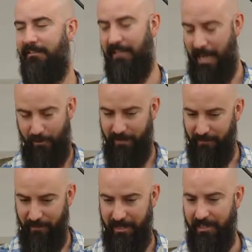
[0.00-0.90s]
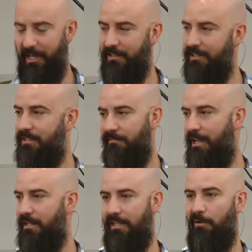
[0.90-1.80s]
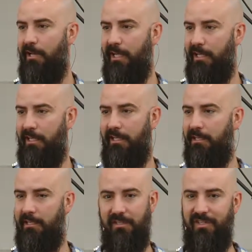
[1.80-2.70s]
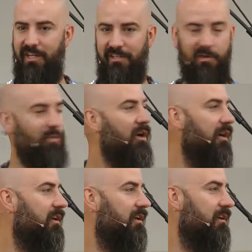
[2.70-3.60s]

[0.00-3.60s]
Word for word: however many dozens of days they were like this doesn't work.